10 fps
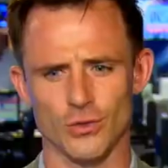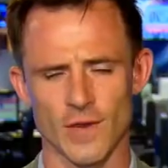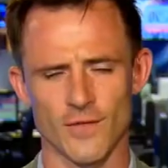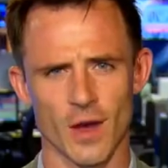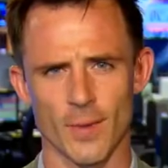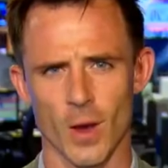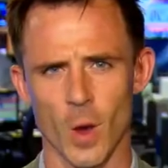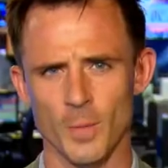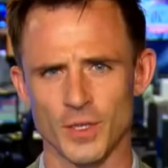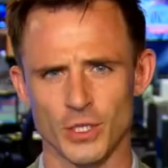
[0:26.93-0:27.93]
give up
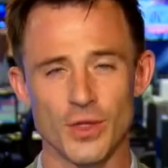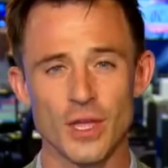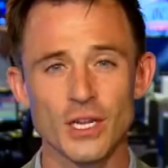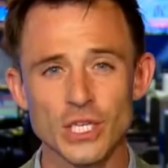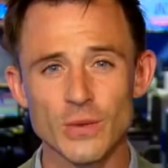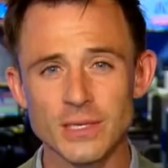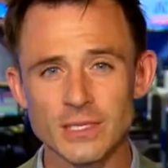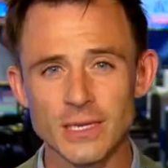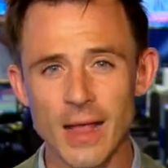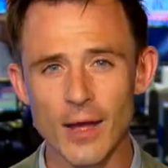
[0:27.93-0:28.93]
hope? Did you think she was
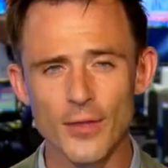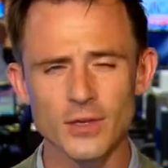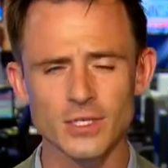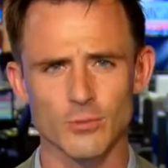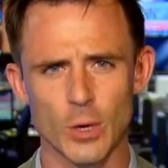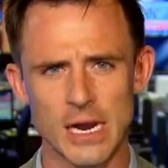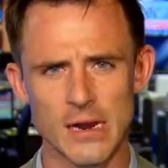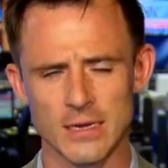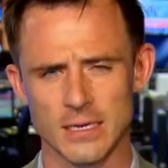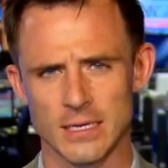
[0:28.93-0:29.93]
still out there somewhere?
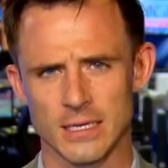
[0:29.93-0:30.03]
You